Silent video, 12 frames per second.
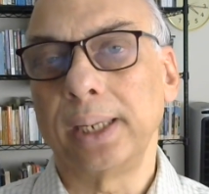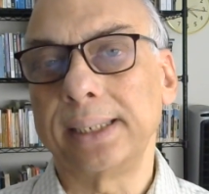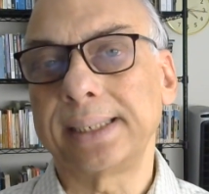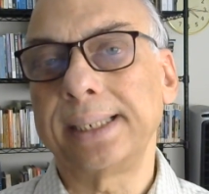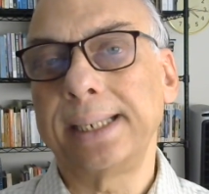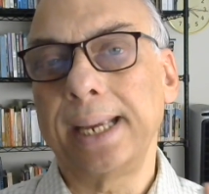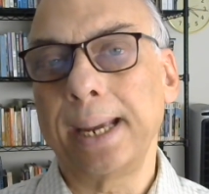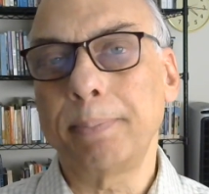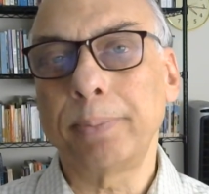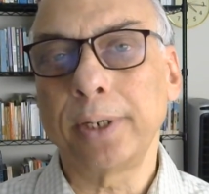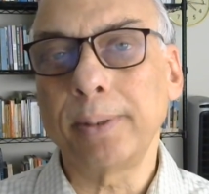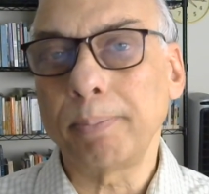is
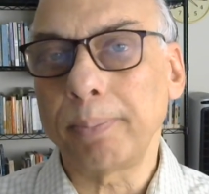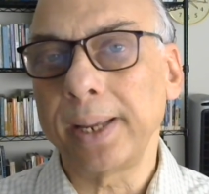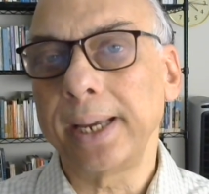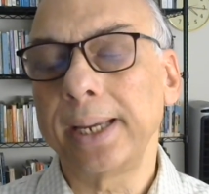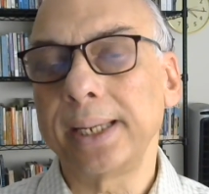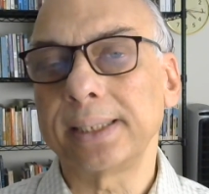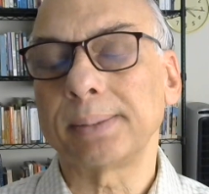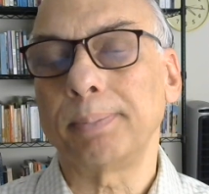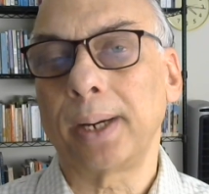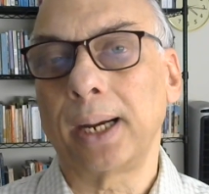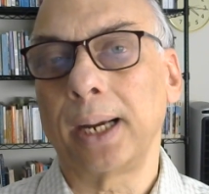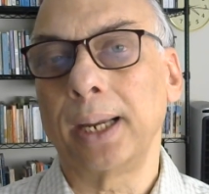kept in place
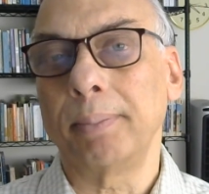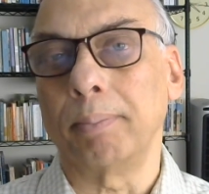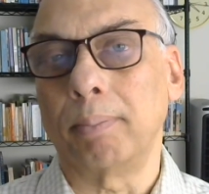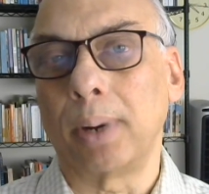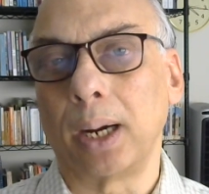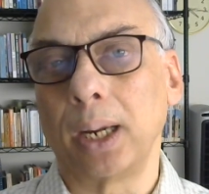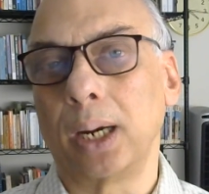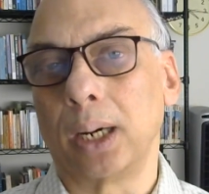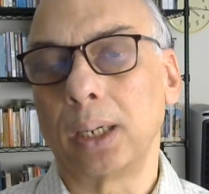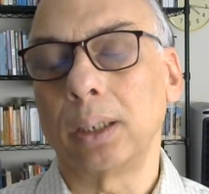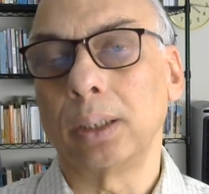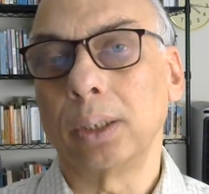by Maya